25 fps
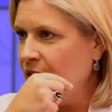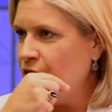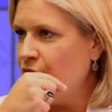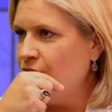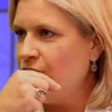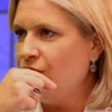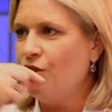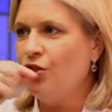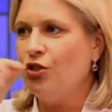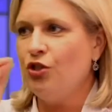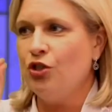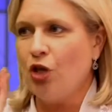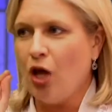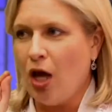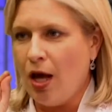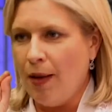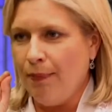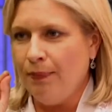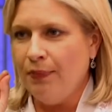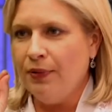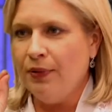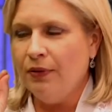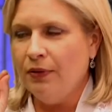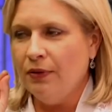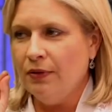just
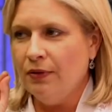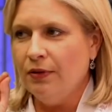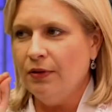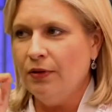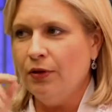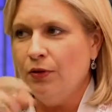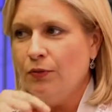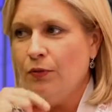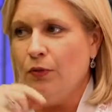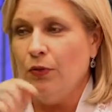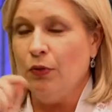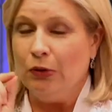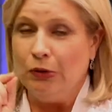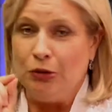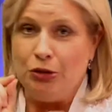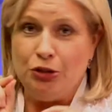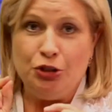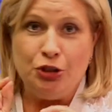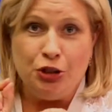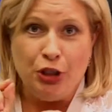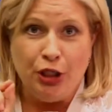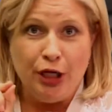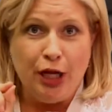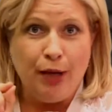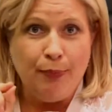stop,
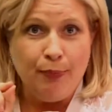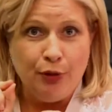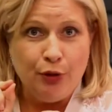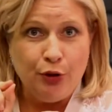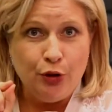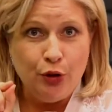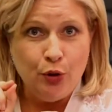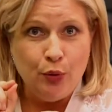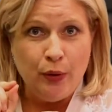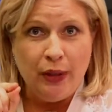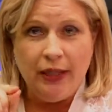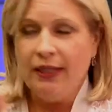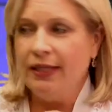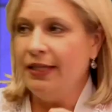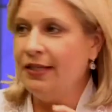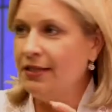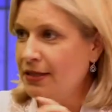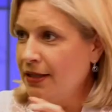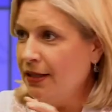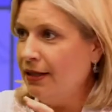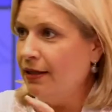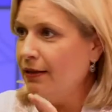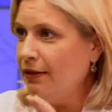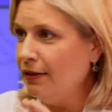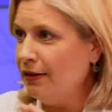shut up and do it is
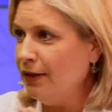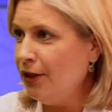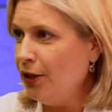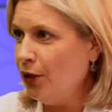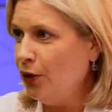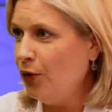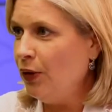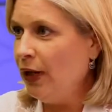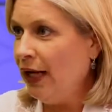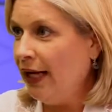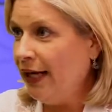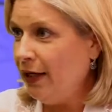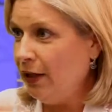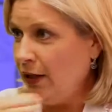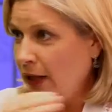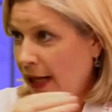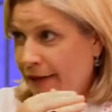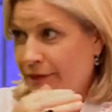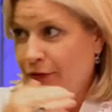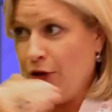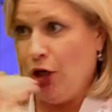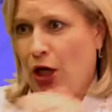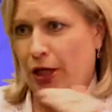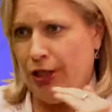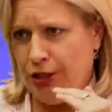the, kind of,
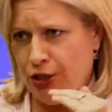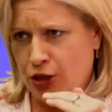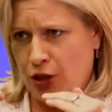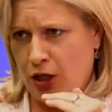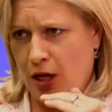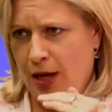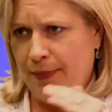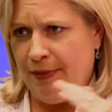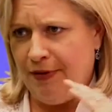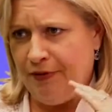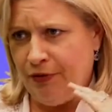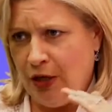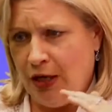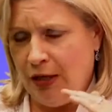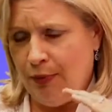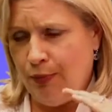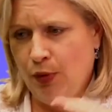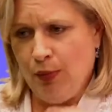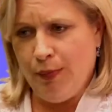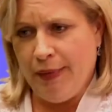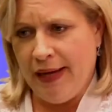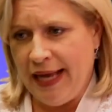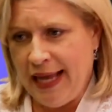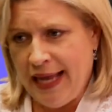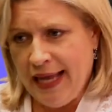I've got to stop, I've got to
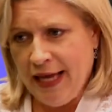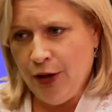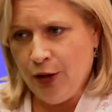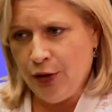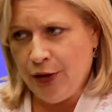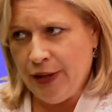put my anger